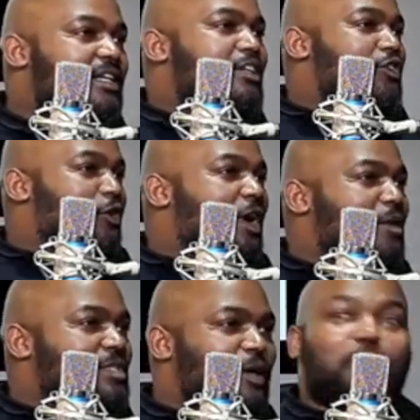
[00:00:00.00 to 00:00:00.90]
You know what I'm
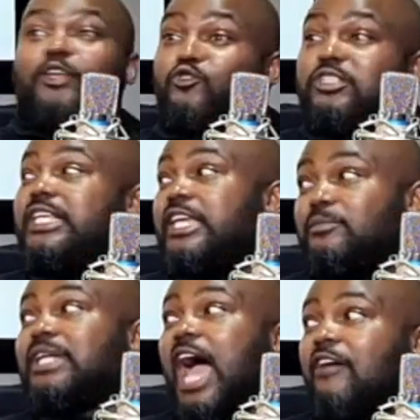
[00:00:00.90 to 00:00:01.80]
saying? But you see him
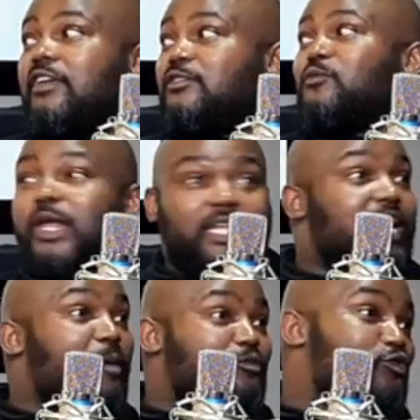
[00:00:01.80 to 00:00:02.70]
drive it when he
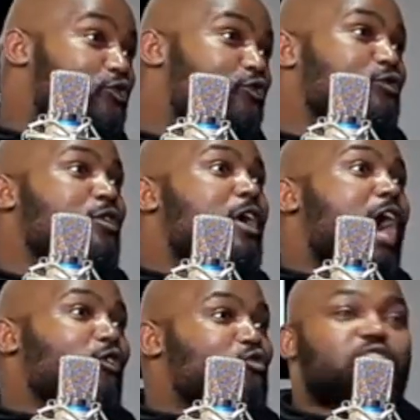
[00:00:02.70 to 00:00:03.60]
comes to you. I
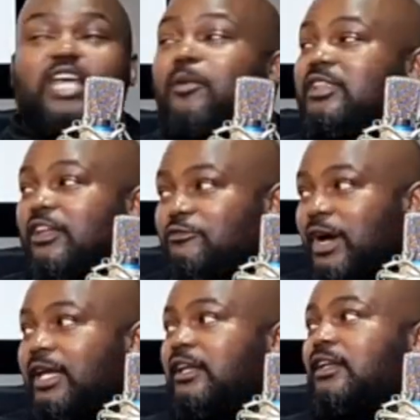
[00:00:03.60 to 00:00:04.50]
told you about that
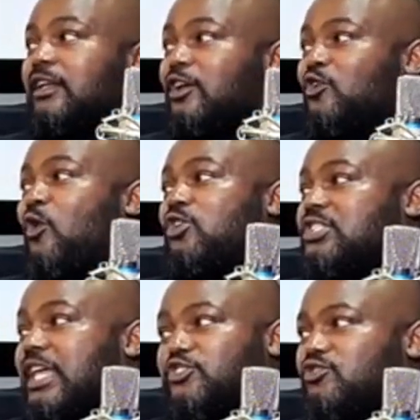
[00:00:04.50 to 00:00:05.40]
fucking course
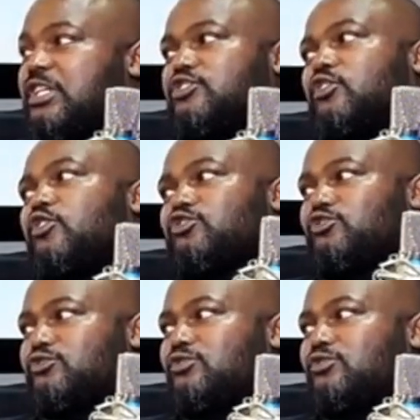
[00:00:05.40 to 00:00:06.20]
that you need to go to.